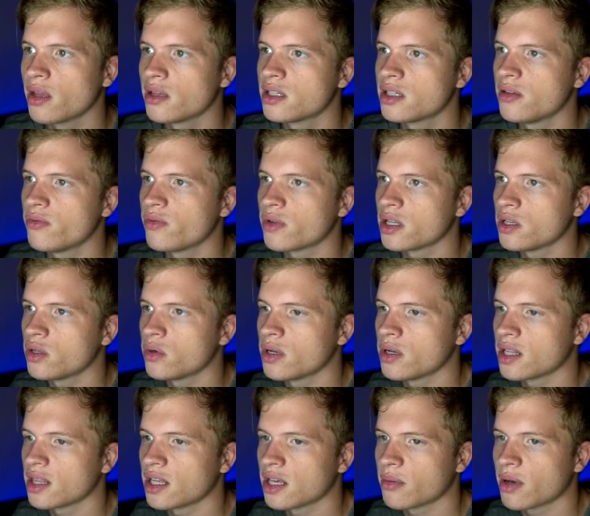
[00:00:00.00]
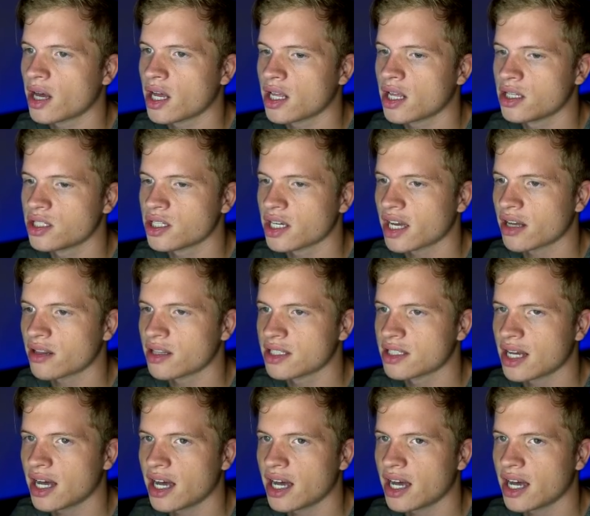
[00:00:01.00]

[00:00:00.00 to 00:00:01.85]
see if we can do anything about it, and check out these